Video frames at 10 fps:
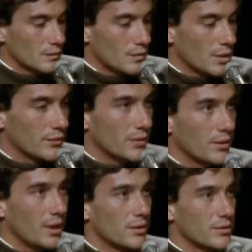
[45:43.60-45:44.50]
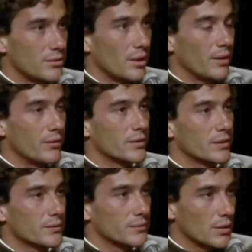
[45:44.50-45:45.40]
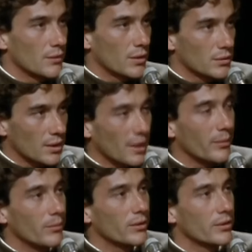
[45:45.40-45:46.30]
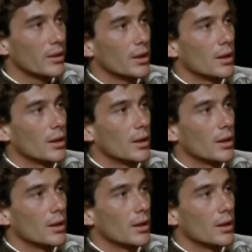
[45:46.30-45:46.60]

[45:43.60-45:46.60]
One of the greatest drivers of all times